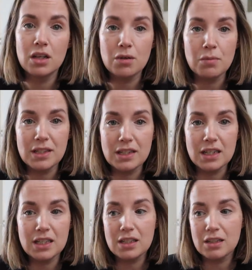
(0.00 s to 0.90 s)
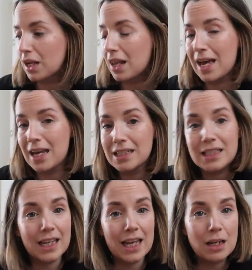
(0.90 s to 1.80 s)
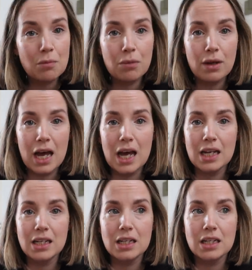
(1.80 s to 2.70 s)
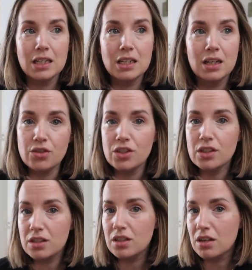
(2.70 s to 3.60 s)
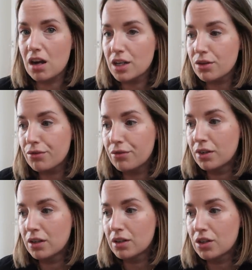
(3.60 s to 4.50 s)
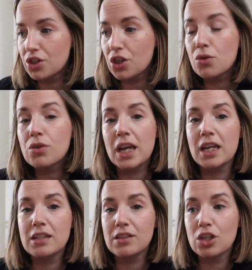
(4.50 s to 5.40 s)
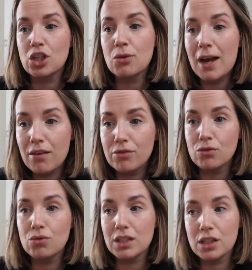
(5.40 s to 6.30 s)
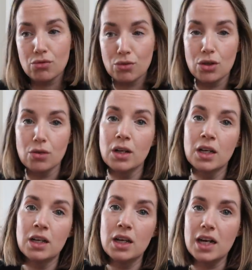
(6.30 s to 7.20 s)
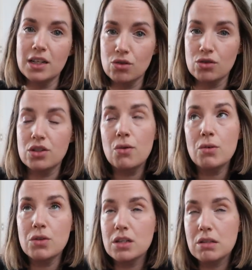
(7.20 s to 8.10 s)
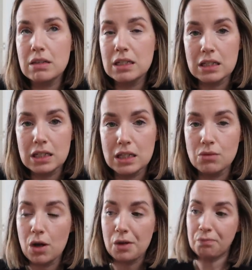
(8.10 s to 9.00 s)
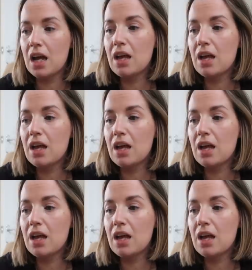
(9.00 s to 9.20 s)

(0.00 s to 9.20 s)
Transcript: the business landscape, and just to kind of showcase that you have thought this through, and it's not just, oh, I want to do this and this is why.